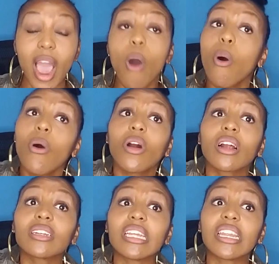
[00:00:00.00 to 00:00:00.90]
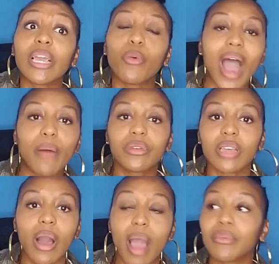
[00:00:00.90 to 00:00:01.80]
or to think, well, I was
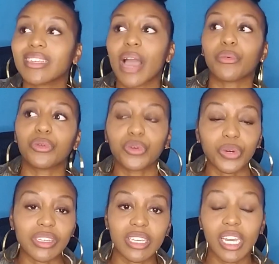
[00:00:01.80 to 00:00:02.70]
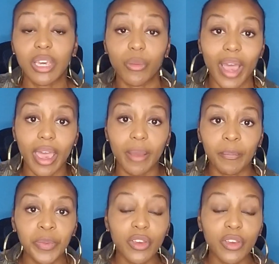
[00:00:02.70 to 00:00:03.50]
at Ruth Chris anyway